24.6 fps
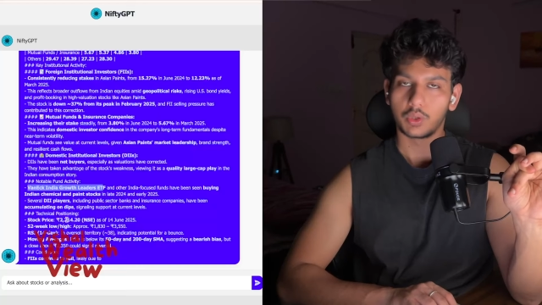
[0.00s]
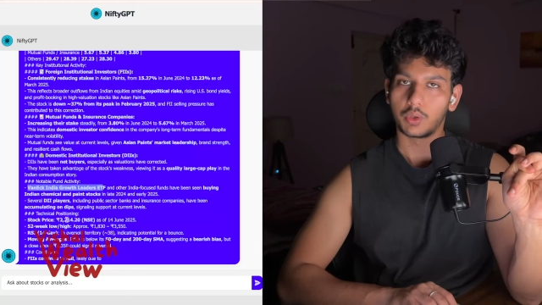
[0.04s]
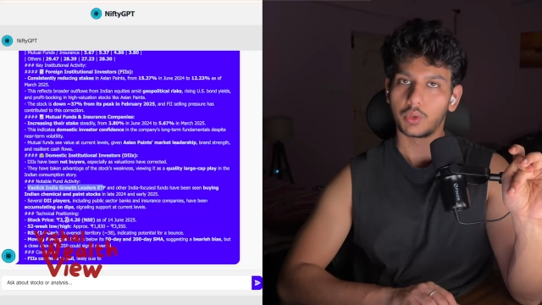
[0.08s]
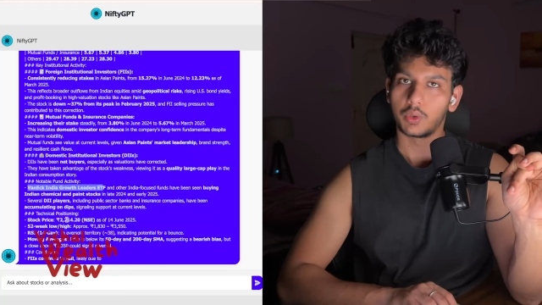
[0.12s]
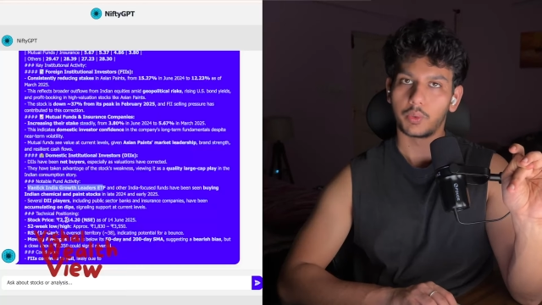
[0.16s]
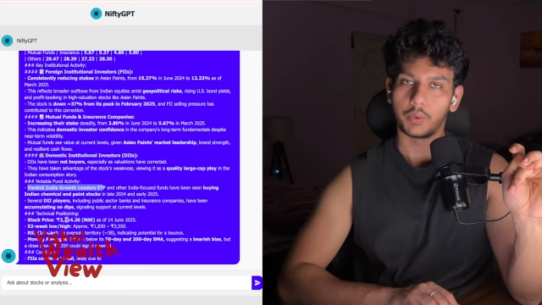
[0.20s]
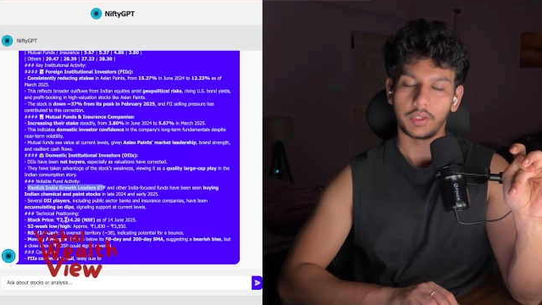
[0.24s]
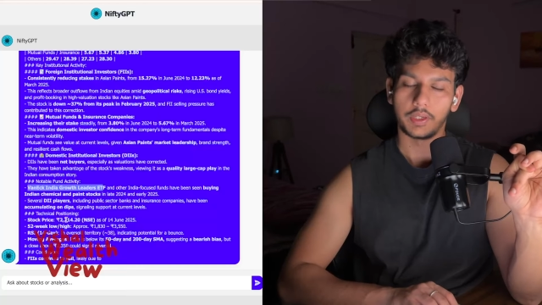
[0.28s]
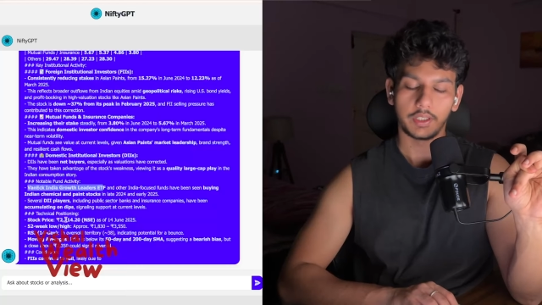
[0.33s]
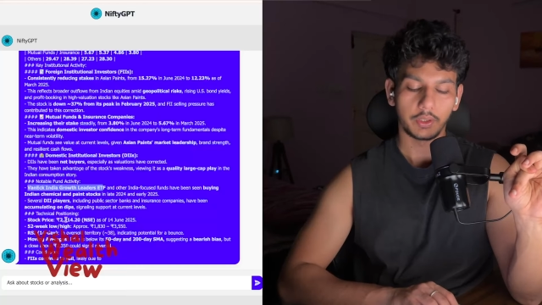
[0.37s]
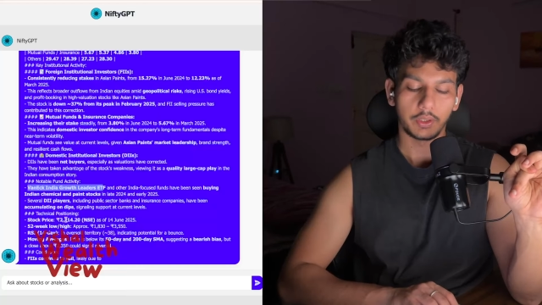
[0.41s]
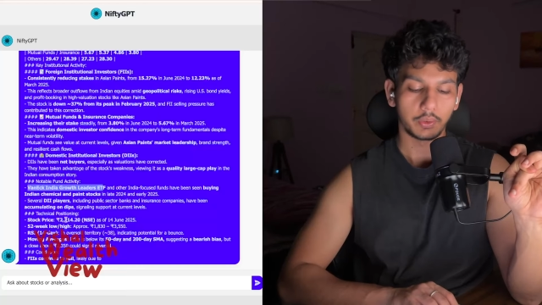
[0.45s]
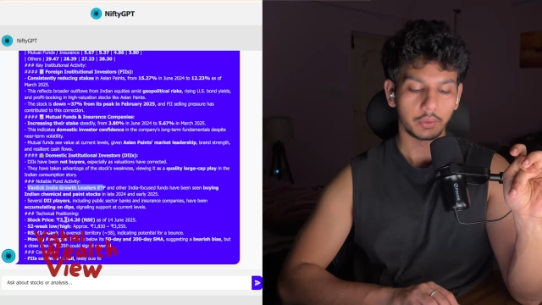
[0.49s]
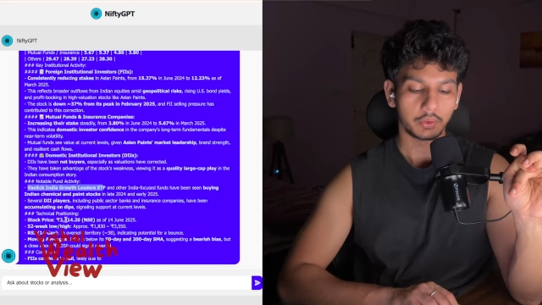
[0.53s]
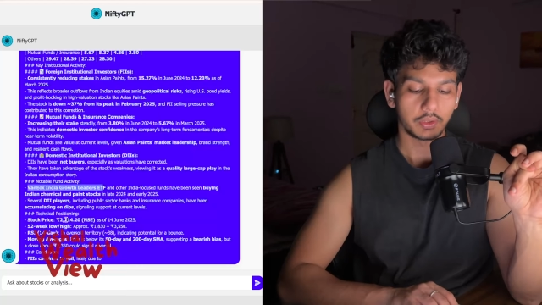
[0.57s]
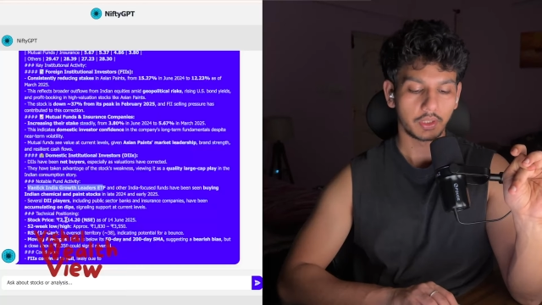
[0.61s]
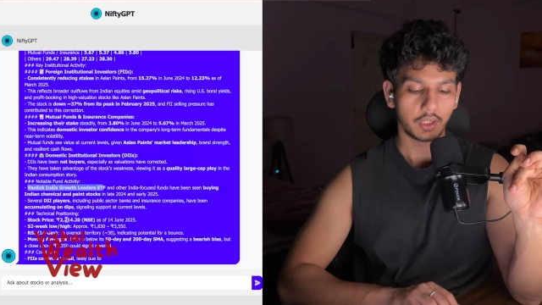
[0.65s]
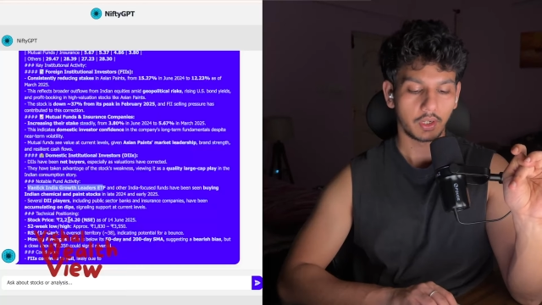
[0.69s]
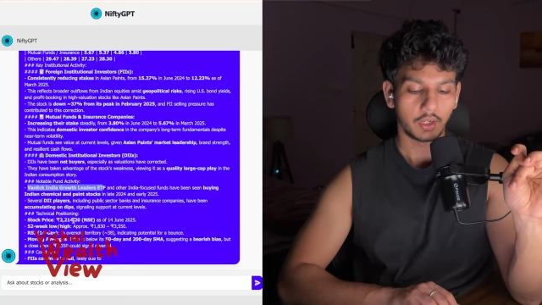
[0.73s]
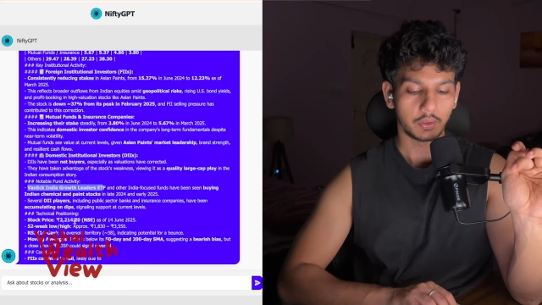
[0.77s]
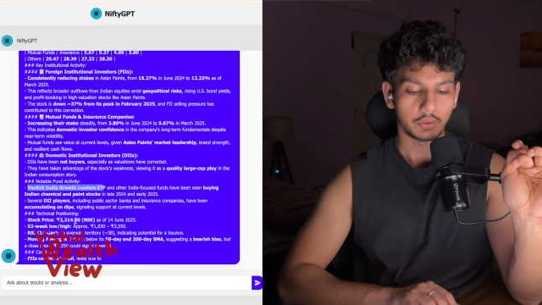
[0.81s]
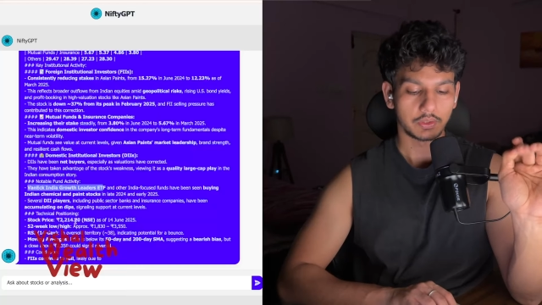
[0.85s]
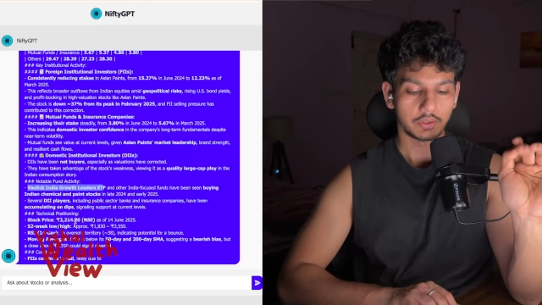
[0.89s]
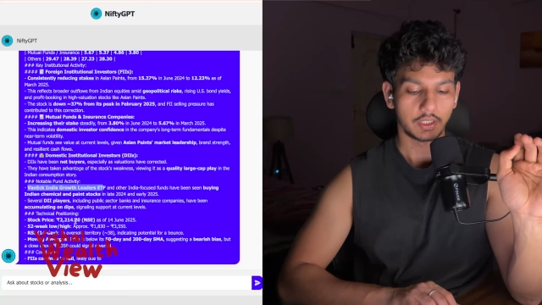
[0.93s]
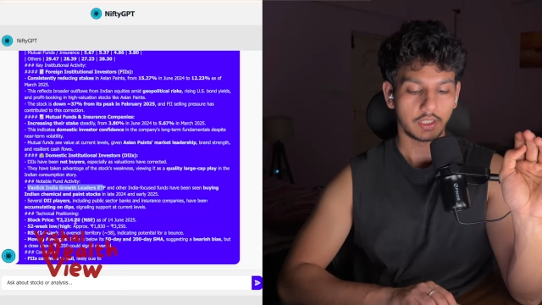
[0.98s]

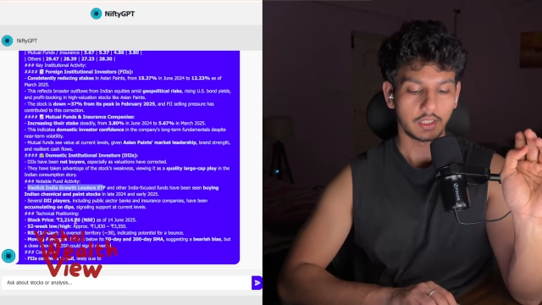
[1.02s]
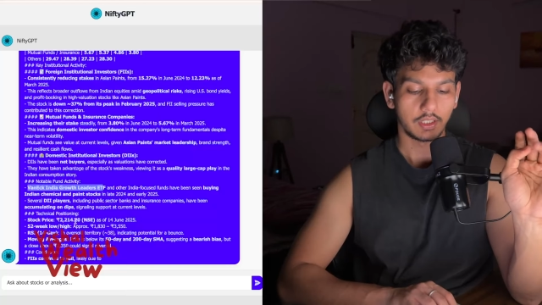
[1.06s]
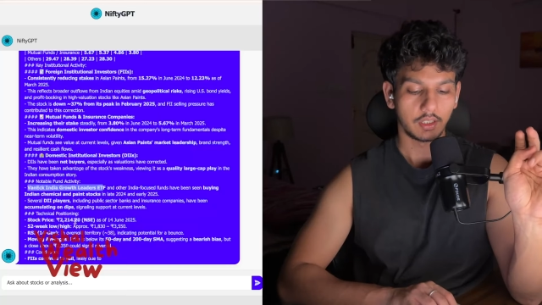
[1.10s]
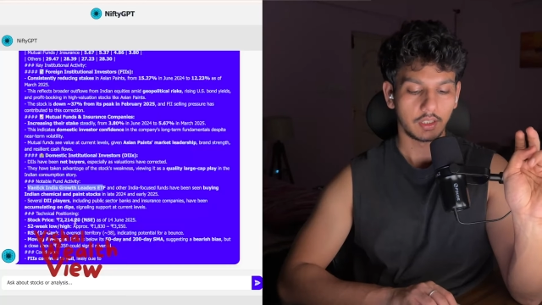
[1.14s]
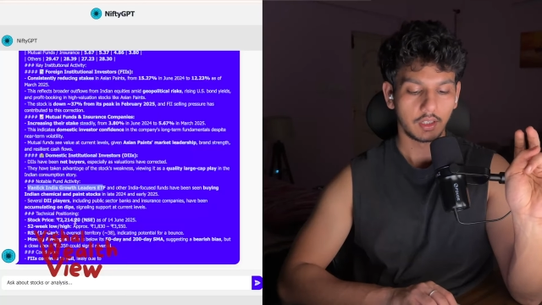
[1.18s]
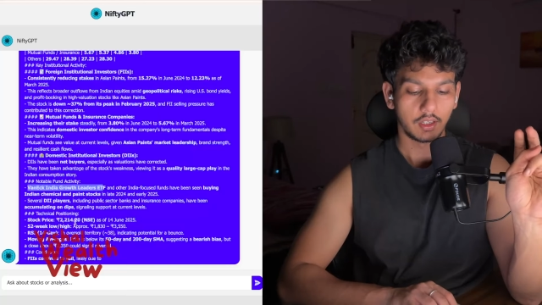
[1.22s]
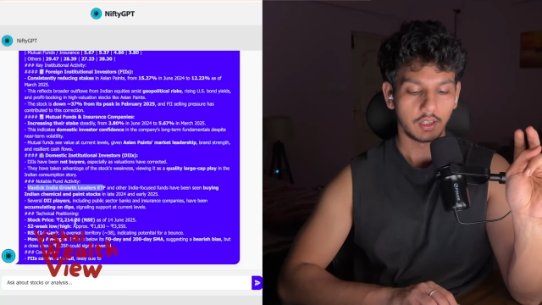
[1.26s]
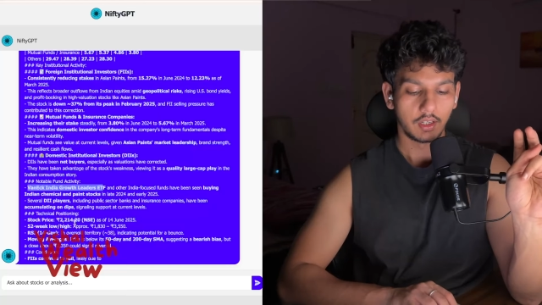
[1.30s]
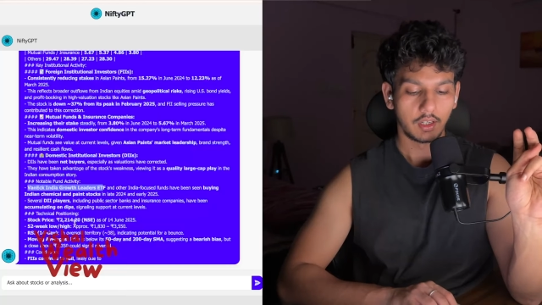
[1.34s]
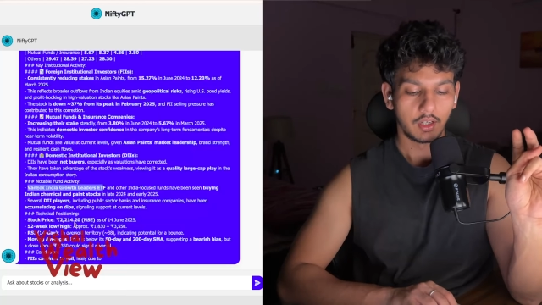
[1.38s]
22,000,